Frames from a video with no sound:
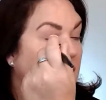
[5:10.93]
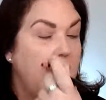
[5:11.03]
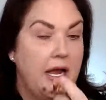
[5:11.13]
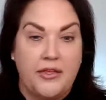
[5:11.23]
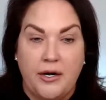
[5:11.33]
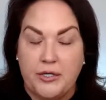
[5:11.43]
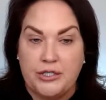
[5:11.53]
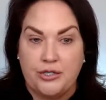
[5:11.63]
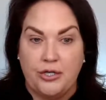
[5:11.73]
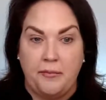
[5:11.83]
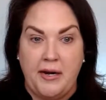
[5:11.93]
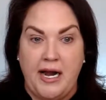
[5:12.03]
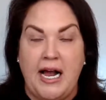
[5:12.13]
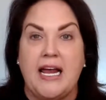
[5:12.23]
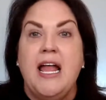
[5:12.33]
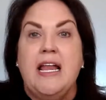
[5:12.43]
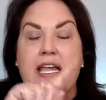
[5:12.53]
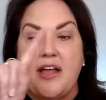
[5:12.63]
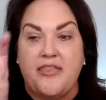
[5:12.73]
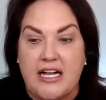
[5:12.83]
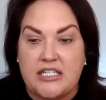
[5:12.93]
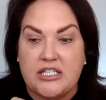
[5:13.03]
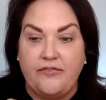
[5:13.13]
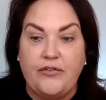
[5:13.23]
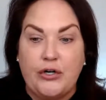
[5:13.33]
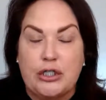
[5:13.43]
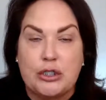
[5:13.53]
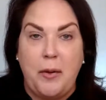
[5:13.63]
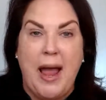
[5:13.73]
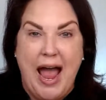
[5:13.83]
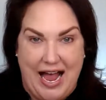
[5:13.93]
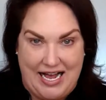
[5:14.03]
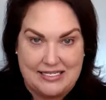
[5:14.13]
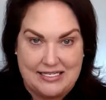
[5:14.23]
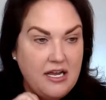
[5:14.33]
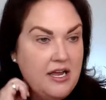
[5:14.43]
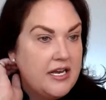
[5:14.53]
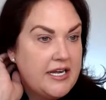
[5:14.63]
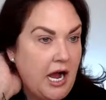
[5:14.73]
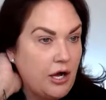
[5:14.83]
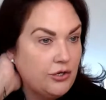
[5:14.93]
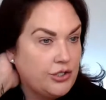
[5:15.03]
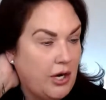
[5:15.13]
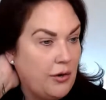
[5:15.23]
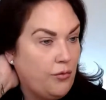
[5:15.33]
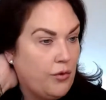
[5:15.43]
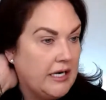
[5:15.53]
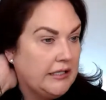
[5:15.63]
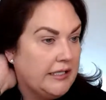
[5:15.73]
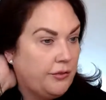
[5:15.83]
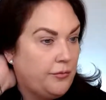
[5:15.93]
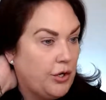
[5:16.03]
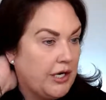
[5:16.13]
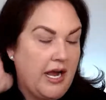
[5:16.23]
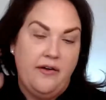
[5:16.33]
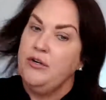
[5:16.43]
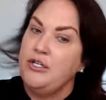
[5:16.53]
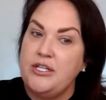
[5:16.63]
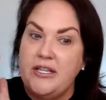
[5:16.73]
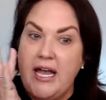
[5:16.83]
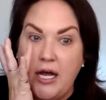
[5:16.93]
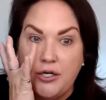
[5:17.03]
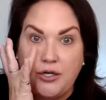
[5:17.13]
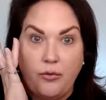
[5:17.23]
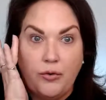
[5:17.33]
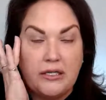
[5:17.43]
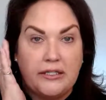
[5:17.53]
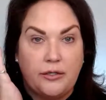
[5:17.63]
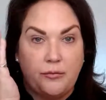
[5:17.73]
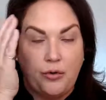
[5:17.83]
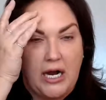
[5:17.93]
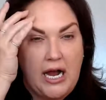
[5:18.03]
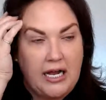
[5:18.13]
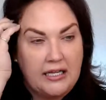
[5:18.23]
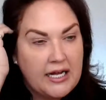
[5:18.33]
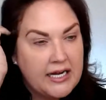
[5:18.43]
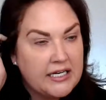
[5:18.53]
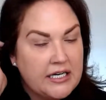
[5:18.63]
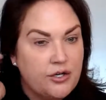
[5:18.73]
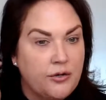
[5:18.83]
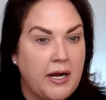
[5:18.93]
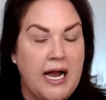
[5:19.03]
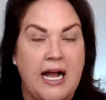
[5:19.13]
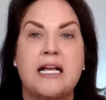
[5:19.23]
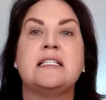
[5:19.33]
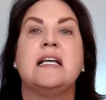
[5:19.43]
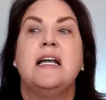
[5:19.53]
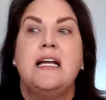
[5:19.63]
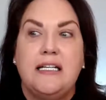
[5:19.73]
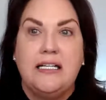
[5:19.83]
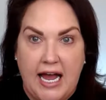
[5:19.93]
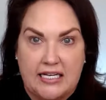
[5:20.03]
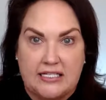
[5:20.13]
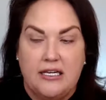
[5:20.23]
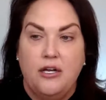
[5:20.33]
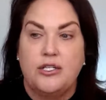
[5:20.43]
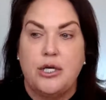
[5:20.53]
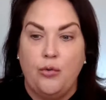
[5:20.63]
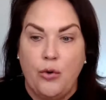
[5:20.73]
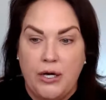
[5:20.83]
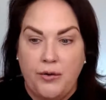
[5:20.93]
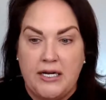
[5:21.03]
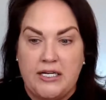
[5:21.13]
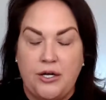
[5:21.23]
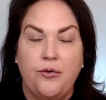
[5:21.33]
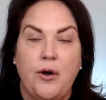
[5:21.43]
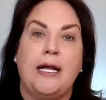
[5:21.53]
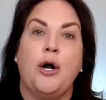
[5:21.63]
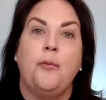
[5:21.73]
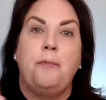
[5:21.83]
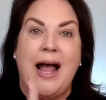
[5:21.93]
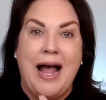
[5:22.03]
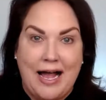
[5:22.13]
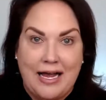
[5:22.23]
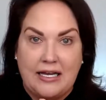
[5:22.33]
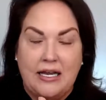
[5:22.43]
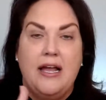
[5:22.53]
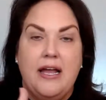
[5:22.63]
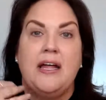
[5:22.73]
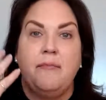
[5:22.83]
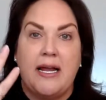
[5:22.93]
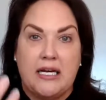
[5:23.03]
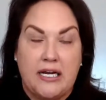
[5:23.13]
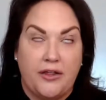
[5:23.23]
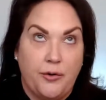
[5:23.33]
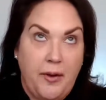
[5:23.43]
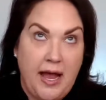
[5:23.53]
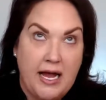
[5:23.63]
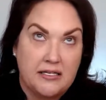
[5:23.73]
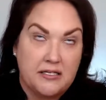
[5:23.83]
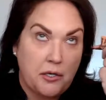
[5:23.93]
and then I'm going to do it on my eye. Now that's the first pass. Now, do I want a little more coverage than that? Do I want a little more highlighted under my eyes? Yes. So what do I do? I go back and make another pass.